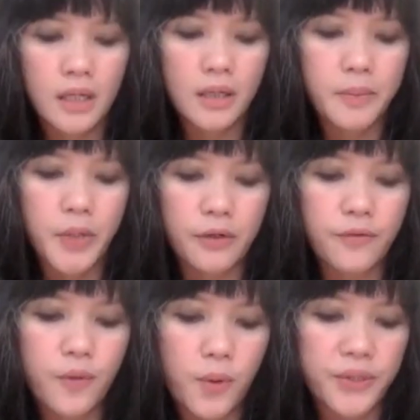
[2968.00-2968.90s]
But
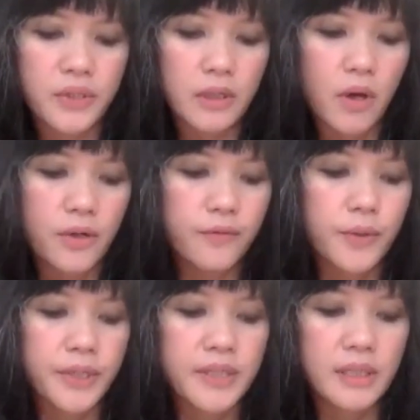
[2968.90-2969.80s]
of course, a lot of
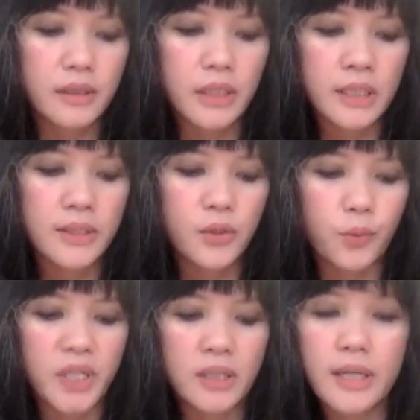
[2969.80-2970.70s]
work still needs to
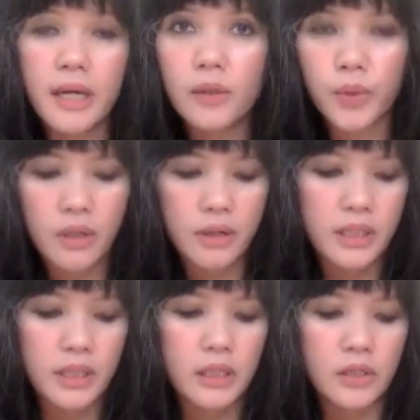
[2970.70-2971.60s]
be done
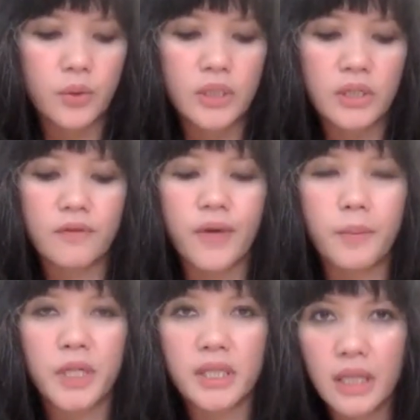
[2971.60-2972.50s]
regarding Indonesian
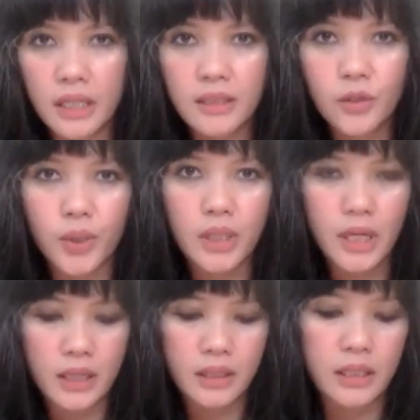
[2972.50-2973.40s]
feminist history
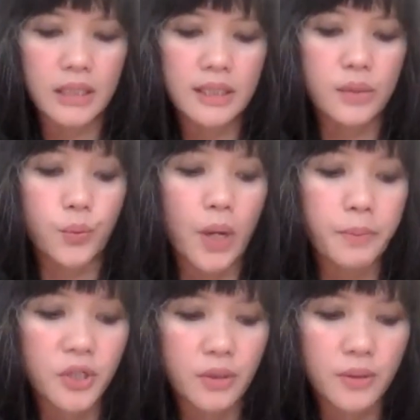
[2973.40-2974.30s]
and its
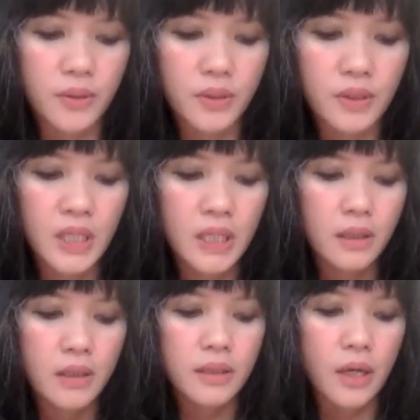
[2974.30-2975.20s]
ruptures.
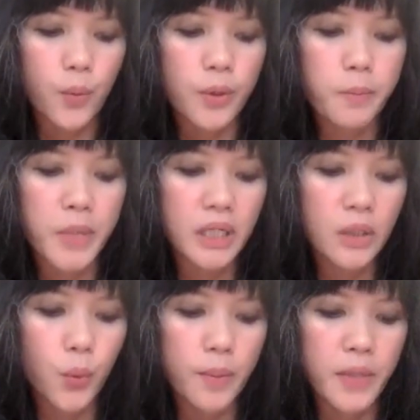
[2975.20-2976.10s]
There were
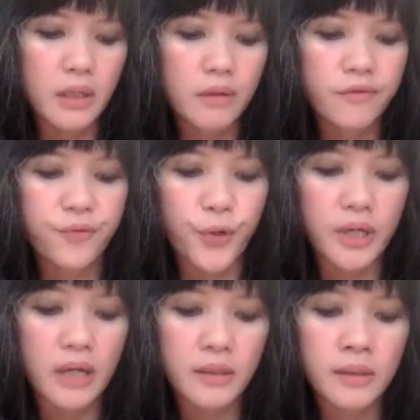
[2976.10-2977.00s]
many women
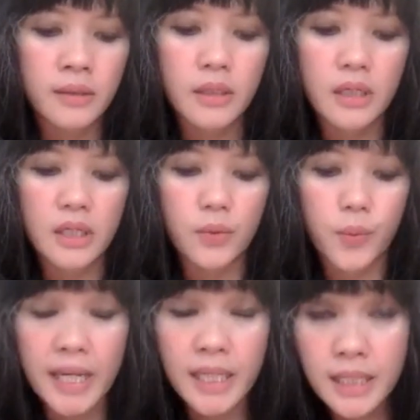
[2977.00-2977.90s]
forgotten,
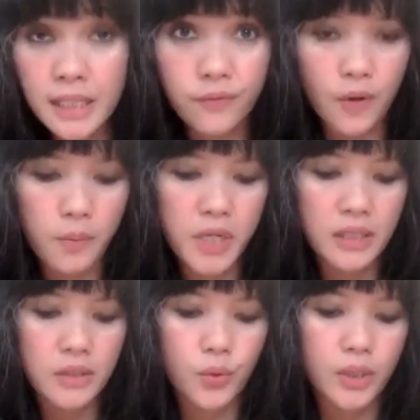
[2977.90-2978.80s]
erased from
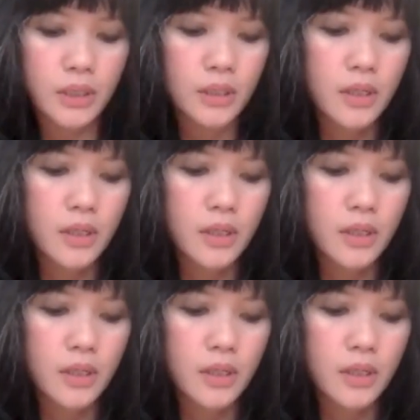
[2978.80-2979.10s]
history,